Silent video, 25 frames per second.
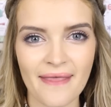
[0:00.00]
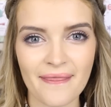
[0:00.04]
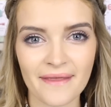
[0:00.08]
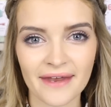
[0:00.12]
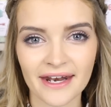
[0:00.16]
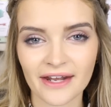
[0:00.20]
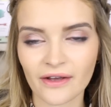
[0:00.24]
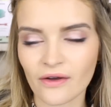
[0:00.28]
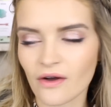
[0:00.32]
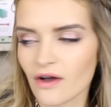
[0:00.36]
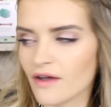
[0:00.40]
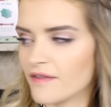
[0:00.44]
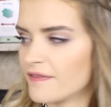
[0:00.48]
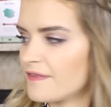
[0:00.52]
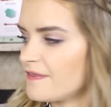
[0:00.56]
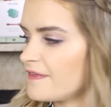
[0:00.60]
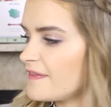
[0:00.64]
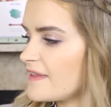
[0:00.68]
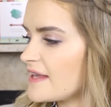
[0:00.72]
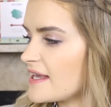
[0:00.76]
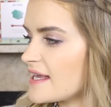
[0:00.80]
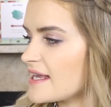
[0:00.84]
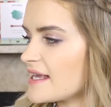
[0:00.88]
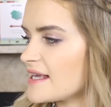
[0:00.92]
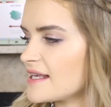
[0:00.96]
and then I got
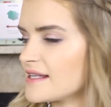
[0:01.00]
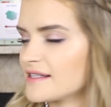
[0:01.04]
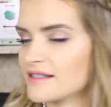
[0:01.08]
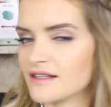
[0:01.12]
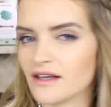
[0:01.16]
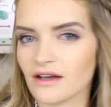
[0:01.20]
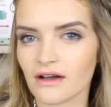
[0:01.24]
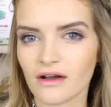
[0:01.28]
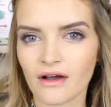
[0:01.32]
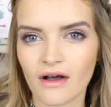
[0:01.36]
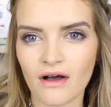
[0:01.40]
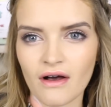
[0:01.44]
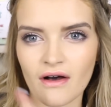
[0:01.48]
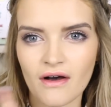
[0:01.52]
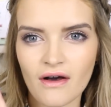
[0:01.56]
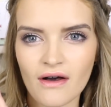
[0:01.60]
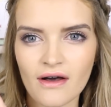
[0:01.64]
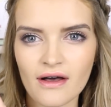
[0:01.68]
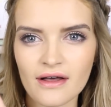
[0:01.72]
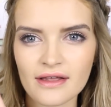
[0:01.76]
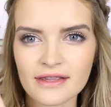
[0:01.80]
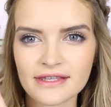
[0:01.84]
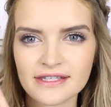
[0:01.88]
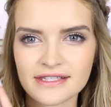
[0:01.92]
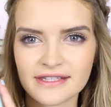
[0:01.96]
these
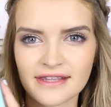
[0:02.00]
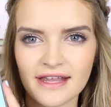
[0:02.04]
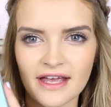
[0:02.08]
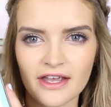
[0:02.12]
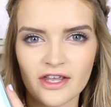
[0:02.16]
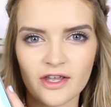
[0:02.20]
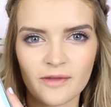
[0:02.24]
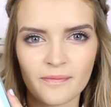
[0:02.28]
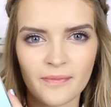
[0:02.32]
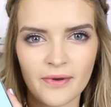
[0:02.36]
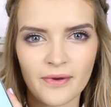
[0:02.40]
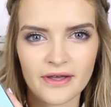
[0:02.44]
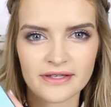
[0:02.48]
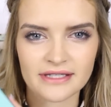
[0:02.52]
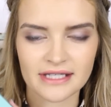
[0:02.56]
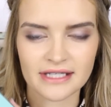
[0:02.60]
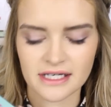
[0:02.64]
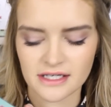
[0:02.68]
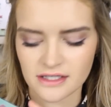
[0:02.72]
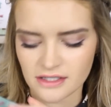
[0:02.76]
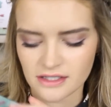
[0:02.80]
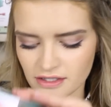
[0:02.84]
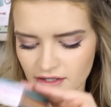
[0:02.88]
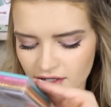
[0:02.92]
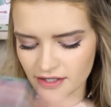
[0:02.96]
cards that you put
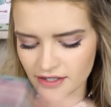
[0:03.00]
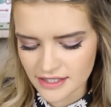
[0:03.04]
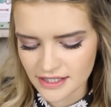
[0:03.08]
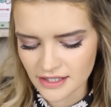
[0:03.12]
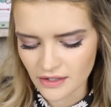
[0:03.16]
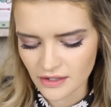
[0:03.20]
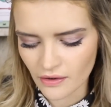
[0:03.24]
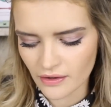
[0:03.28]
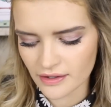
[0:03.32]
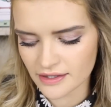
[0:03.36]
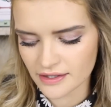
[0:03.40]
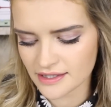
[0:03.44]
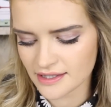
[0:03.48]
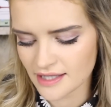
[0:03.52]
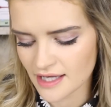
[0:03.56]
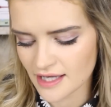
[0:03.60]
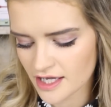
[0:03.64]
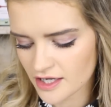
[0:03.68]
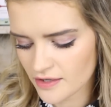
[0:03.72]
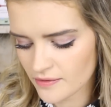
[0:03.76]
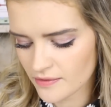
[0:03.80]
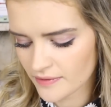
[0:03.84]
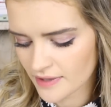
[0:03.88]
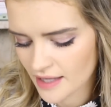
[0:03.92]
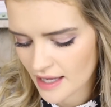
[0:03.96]
into the slots
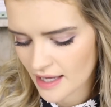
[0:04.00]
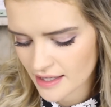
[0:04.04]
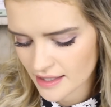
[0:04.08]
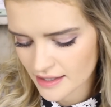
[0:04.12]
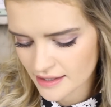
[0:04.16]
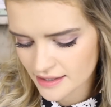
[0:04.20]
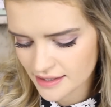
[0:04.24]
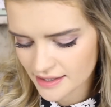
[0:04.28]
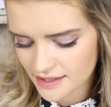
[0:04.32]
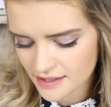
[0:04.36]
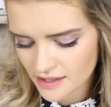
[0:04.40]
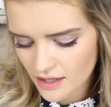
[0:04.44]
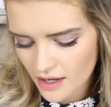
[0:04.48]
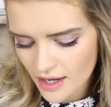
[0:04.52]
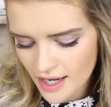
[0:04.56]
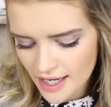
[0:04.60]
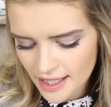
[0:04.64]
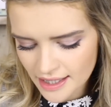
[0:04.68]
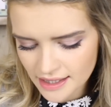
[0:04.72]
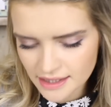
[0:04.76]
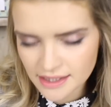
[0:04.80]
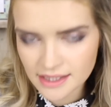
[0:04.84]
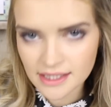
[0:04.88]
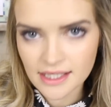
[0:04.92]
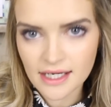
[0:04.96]
that you get
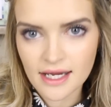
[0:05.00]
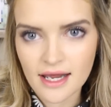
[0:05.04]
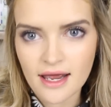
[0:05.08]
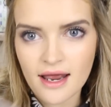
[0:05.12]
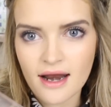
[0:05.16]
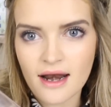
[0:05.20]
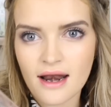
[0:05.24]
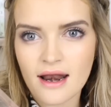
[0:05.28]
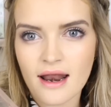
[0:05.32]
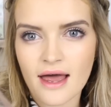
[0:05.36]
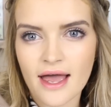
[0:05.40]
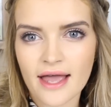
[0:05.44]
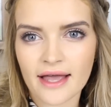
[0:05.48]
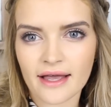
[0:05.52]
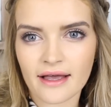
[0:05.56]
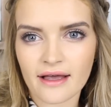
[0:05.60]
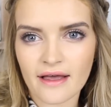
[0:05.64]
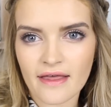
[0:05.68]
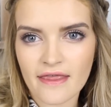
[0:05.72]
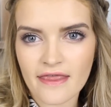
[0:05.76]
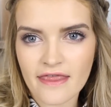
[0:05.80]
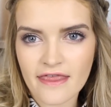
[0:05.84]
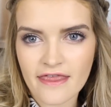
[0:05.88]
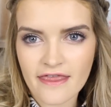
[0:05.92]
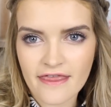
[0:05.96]
inside,
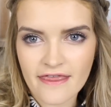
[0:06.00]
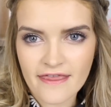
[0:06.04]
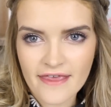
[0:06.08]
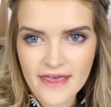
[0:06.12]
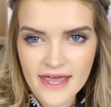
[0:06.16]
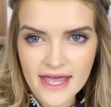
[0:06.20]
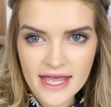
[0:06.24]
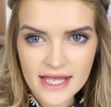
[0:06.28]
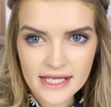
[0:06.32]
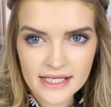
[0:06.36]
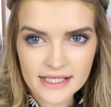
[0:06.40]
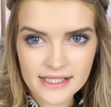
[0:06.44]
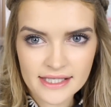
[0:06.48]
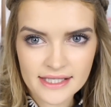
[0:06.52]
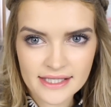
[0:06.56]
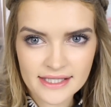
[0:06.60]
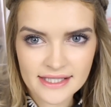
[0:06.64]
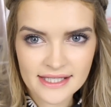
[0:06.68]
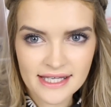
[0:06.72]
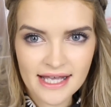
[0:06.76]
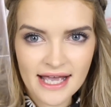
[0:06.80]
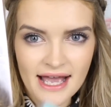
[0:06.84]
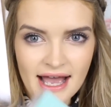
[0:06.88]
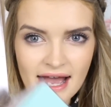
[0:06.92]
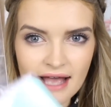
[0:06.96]
like this.
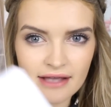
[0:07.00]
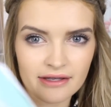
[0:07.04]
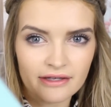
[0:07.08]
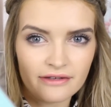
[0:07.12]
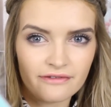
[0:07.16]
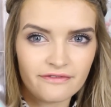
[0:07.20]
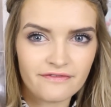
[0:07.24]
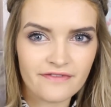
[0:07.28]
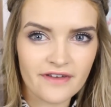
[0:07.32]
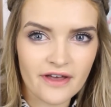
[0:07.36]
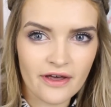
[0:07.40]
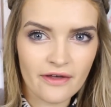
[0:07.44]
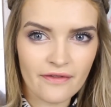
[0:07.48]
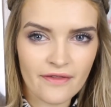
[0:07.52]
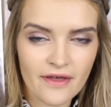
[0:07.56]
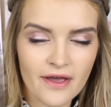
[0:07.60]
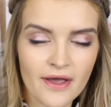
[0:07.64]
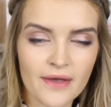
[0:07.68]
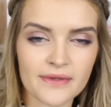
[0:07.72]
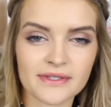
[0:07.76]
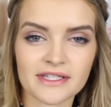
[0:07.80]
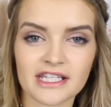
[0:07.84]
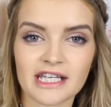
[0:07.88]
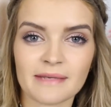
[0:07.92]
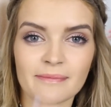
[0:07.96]
And you fill
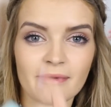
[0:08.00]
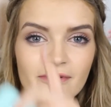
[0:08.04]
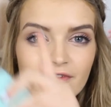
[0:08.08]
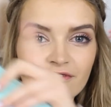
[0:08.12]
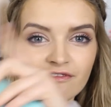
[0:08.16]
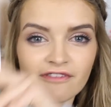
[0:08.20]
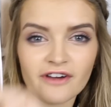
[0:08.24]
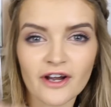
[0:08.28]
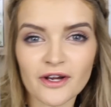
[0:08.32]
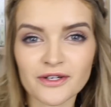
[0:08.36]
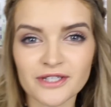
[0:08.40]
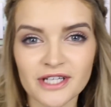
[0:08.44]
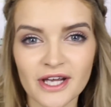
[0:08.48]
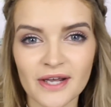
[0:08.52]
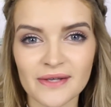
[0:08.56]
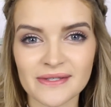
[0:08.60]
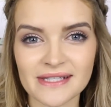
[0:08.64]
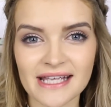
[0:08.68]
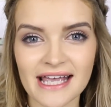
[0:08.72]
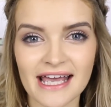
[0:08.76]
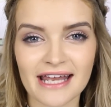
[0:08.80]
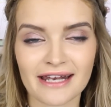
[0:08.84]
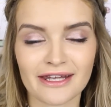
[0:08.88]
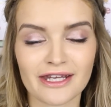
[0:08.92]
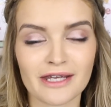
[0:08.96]
those and you put photos
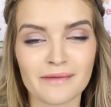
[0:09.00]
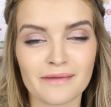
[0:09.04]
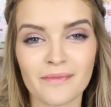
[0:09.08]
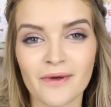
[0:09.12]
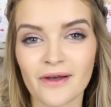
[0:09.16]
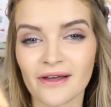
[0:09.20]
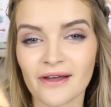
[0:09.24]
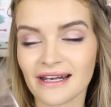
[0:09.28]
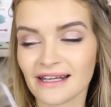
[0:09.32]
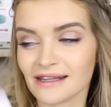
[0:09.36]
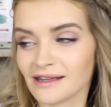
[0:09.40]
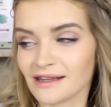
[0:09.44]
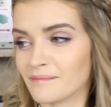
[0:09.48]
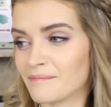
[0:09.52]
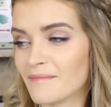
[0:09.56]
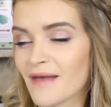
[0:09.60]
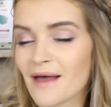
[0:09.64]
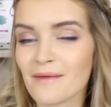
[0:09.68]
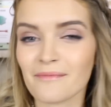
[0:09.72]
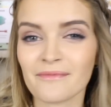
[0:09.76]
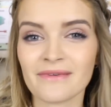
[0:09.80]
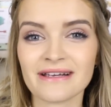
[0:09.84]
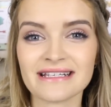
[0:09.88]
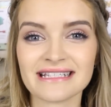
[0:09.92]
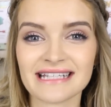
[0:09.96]
in and you put little
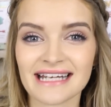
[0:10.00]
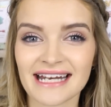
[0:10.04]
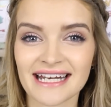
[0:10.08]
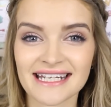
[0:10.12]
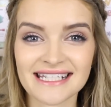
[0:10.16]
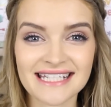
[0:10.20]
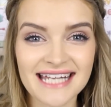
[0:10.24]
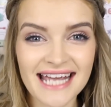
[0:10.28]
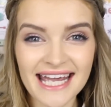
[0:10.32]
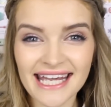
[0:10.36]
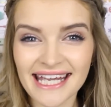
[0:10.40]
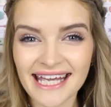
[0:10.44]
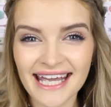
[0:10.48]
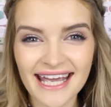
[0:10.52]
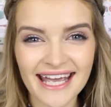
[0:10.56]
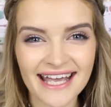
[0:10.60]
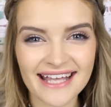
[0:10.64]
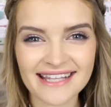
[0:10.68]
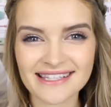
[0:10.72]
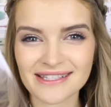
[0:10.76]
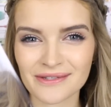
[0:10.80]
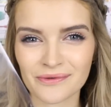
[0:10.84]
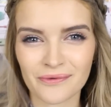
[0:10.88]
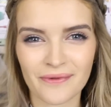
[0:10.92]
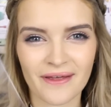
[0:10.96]
memories in and
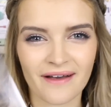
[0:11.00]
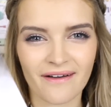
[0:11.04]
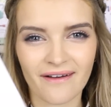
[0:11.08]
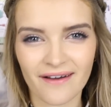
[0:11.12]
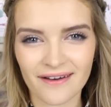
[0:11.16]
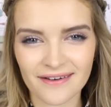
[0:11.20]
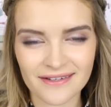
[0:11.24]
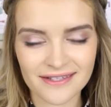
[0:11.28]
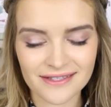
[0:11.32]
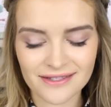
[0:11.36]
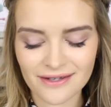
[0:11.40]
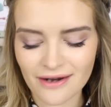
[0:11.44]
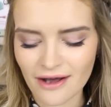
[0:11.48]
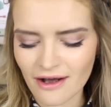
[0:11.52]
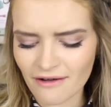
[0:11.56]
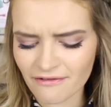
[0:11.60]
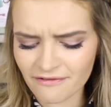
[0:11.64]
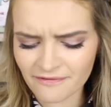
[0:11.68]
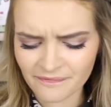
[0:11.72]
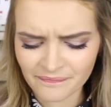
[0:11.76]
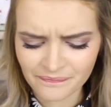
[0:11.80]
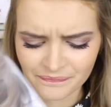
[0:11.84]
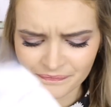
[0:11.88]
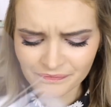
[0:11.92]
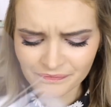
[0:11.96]
tickets and all that kind of stuff.